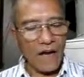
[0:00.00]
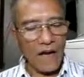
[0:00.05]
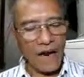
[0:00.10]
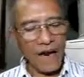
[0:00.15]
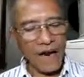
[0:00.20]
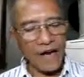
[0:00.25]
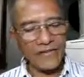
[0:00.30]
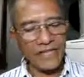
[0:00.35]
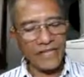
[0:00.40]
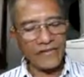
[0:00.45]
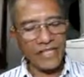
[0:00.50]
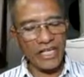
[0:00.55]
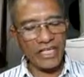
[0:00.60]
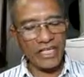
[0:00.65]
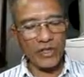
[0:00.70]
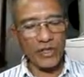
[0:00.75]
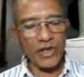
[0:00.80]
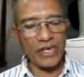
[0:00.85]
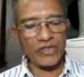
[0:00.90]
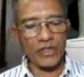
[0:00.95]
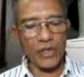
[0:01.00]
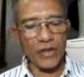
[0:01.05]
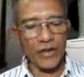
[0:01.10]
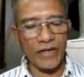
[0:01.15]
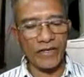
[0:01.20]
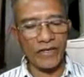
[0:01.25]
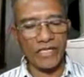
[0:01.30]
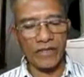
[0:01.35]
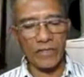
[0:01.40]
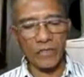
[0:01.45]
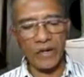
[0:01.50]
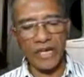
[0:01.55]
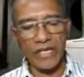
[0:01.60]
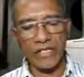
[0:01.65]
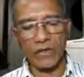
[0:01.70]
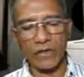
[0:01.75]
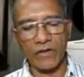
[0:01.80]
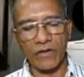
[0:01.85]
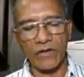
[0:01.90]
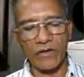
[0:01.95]
Are the judgment during the
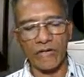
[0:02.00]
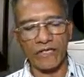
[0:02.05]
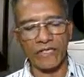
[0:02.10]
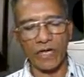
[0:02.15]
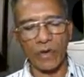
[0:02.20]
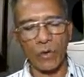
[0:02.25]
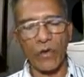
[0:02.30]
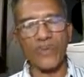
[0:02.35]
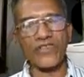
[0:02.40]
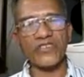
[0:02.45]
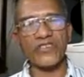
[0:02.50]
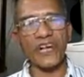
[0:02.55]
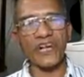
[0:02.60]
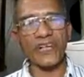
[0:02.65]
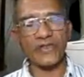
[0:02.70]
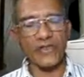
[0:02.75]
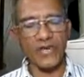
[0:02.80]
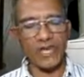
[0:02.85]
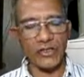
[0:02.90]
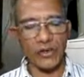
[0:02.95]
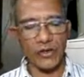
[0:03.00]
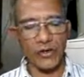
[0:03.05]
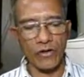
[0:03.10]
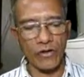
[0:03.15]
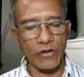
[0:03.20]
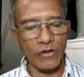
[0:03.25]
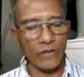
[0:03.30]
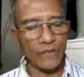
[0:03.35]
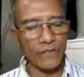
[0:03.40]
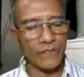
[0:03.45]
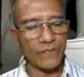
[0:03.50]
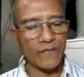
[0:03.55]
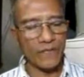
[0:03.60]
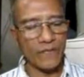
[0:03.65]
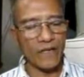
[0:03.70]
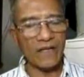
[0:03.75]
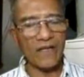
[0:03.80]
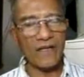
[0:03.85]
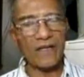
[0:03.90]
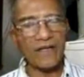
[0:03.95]
tribulation sequential in nature?
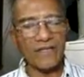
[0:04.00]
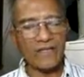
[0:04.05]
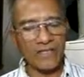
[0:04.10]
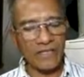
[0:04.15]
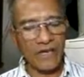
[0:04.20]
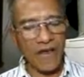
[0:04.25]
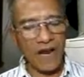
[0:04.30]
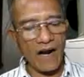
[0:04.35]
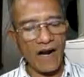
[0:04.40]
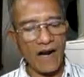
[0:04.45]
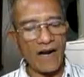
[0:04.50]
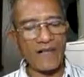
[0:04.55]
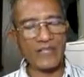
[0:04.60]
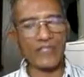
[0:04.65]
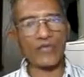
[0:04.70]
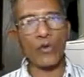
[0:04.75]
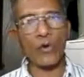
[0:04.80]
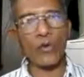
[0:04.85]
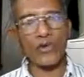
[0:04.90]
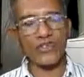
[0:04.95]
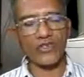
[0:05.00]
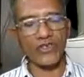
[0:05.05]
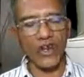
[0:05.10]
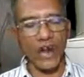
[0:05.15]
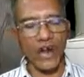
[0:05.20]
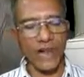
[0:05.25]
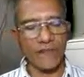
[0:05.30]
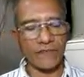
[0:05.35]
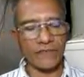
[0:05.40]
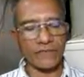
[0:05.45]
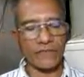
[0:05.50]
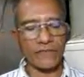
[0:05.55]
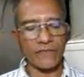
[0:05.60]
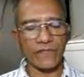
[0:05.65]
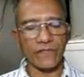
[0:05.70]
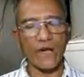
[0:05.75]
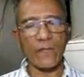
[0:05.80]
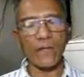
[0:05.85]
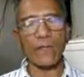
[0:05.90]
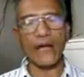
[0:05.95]
Scholars who reject
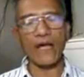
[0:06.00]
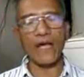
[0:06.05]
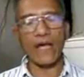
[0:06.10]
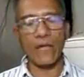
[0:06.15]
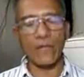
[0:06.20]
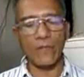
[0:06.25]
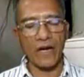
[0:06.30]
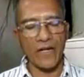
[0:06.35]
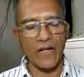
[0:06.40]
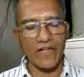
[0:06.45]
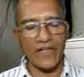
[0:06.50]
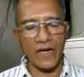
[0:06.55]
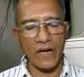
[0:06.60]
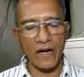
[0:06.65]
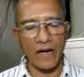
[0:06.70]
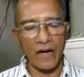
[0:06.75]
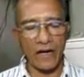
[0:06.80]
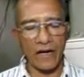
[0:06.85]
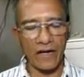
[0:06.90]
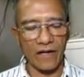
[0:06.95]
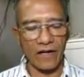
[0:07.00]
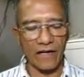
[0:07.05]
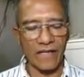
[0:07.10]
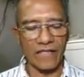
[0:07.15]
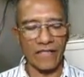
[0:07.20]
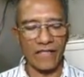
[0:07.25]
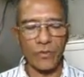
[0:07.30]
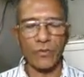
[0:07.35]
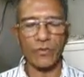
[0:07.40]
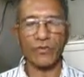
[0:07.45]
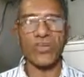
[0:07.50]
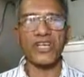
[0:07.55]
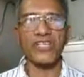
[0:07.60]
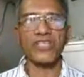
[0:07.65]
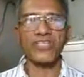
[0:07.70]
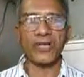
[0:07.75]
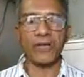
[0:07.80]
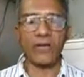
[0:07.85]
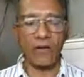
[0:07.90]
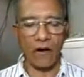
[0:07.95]
the premillennial
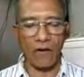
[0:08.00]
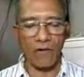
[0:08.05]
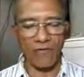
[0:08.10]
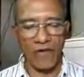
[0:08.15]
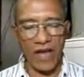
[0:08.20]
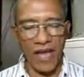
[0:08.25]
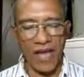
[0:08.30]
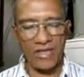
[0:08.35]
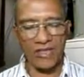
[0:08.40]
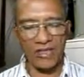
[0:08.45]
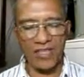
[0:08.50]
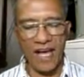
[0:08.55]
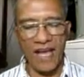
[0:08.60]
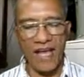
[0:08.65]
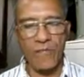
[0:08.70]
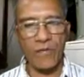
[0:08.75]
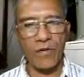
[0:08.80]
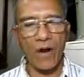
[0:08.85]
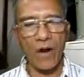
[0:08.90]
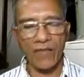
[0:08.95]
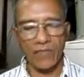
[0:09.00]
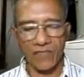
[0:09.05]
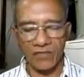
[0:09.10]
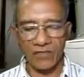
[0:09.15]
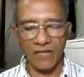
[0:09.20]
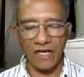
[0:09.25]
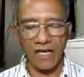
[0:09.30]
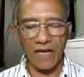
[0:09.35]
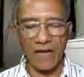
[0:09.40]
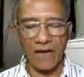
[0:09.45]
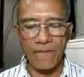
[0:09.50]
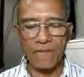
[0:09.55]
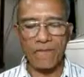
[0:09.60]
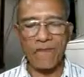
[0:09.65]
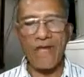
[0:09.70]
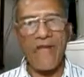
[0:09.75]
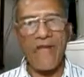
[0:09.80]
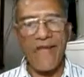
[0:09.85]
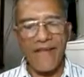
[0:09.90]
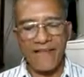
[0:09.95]
interpretation of end-time prophecy
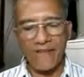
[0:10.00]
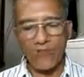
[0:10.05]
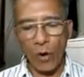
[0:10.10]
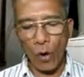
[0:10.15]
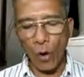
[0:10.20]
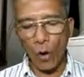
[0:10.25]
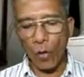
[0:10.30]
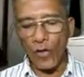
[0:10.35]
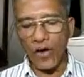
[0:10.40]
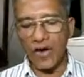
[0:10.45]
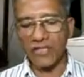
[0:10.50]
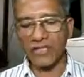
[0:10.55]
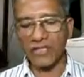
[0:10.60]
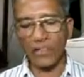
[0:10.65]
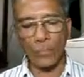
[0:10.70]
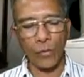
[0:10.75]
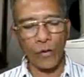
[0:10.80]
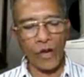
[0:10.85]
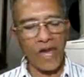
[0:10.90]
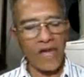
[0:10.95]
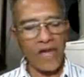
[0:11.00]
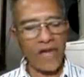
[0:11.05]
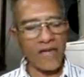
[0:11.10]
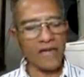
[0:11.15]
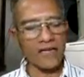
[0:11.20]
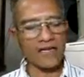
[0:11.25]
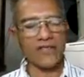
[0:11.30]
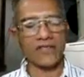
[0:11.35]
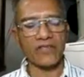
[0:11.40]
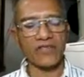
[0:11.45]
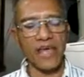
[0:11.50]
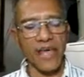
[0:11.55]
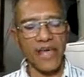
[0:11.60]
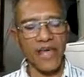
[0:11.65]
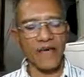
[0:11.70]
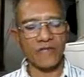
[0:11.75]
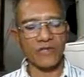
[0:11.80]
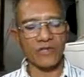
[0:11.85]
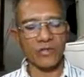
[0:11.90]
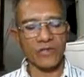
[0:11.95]
have always played
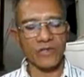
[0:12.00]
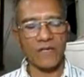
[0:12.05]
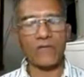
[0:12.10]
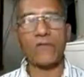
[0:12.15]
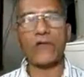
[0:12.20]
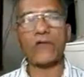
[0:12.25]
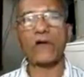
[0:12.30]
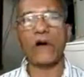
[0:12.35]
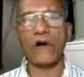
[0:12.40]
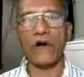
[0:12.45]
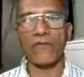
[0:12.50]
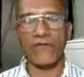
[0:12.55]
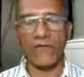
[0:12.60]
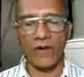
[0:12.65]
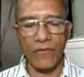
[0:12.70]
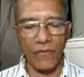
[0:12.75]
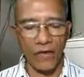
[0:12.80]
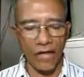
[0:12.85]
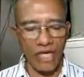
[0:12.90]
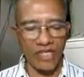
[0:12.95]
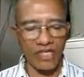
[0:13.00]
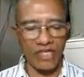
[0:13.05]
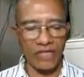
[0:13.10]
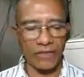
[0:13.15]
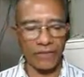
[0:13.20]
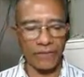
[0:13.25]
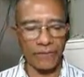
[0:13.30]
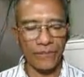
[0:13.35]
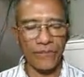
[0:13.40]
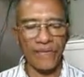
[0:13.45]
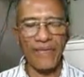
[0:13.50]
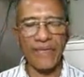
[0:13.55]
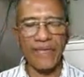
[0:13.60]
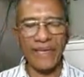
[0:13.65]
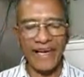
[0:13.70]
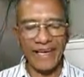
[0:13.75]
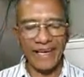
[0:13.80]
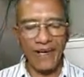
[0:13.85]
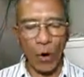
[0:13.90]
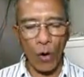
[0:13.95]
games with the book of Revelation
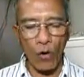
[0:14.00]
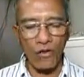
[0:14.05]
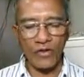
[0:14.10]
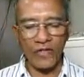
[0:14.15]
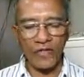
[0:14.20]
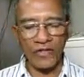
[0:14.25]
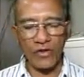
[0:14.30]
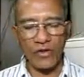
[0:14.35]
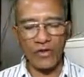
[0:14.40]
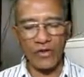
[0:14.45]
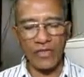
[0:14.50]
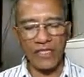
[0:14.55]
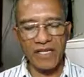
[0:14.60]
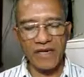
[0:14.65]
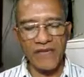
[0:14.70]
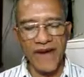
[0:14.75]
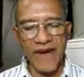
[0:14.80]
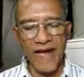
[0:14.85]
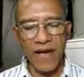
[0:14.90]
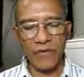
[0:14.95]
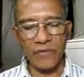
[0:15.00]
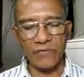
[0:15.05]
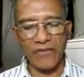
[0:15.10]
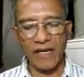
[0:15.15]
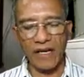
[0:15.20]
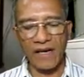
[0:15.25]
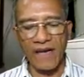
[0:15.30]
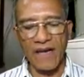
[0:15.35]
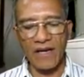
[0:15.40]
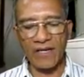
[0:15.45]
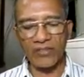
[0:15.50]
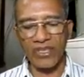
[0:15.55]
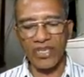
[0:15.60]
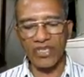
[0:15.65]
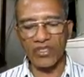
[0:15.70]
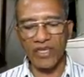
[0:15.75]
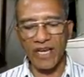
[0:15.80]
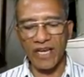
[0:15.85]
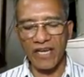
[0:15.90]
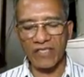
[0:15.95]
in order to get around the clear
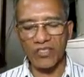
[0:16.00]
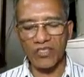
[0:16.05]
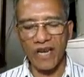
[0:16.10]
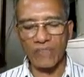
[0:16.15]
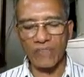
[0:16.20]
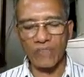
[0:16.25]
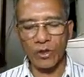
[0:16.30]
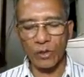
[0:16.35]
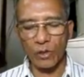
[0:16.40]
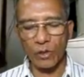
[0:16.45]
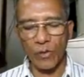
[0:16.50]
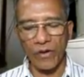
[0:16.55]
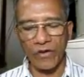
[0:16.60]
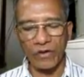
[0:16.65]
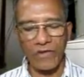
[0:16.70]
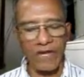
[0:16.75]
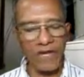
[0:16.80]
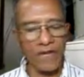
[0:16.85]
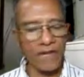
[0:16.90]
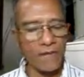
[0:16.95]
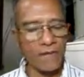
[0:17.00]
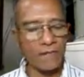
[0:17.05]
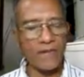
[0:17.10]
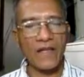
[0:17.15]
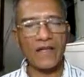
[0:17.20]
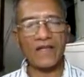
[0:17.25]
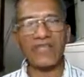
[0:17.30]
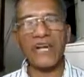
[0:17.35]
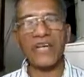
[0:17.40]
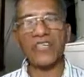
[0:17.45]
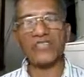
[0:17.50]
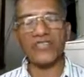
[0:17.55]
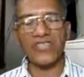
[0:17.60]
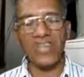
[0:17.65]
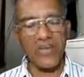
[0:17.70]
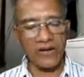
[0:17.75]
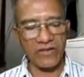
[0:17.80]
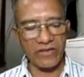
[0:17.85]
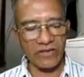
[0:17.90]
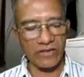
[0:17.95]
teaching in chapter 20 that
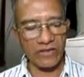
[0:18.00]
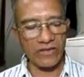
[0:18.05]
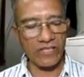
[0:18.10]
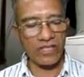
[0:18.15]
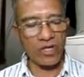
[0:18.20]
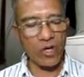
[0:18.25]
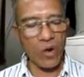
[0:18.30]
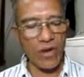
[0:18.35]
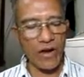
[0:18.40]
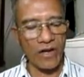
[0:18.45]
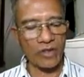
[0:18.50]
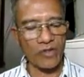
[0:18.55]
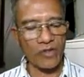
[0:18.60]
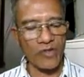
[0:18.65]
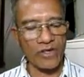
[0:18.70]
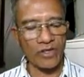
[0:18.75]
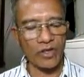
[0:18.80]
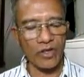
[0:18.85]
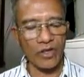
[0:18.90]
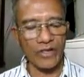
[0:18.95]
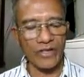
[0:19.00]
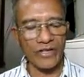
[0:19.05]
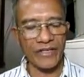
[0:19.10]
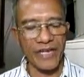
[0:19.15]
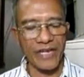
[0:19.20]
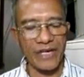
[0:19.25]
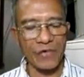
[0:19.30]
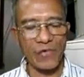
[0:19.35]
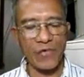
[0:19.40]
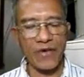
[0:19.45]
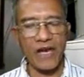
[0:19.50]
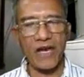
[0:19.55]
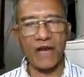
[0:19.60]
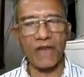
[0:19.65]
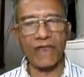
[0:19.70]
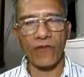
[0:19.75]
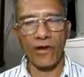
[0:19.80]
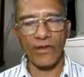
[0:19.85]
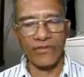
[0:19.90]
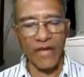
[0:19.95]
Jesus is going to return and reign
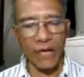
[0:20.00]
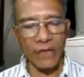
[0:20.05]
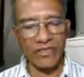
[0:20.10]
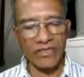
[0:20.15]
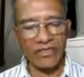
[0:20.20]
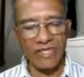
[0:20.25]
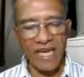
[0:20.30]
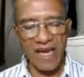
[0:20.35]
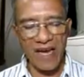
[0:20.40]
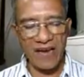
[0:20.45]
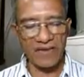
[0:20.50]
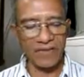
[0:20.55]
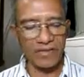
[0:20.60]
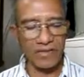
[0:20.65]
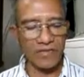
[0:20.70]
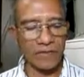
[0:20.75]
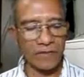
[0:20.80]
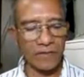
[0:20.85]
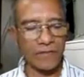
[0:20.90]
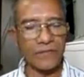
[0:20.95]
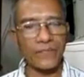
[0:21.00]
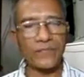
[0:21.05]
for 1,000 years.